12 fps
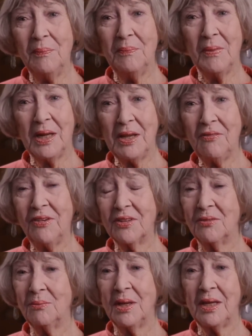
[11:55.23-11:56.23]
Good
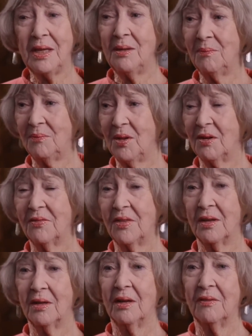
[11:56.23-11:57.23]
things began to happen in
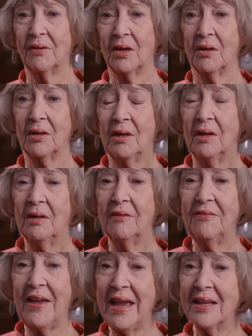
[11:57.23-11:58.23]
her life, and
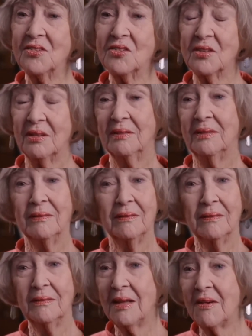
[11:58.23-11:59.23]
she decided to
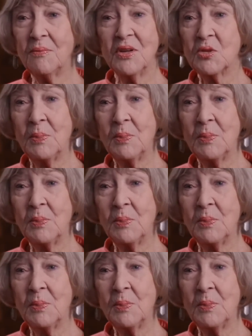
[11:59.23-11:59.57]
reconcile with